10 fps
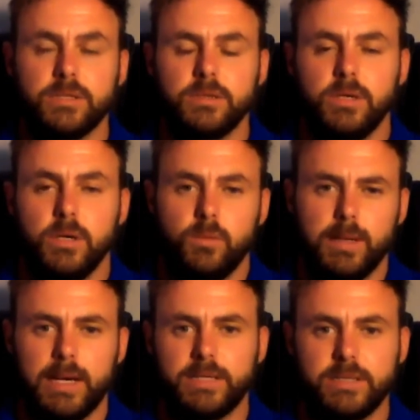So we
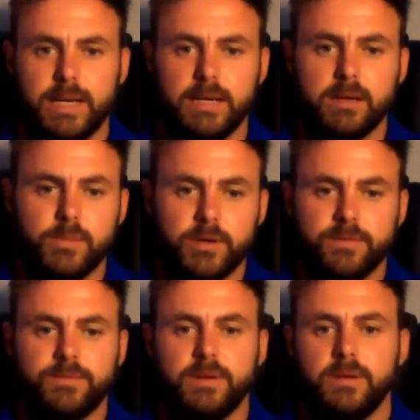like to add in a bit
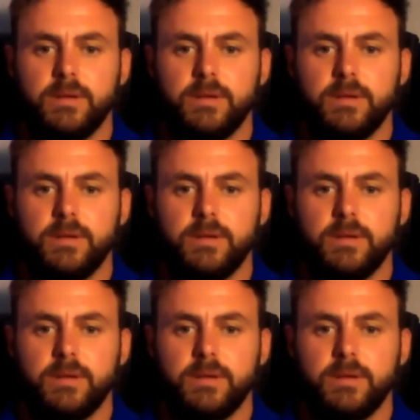of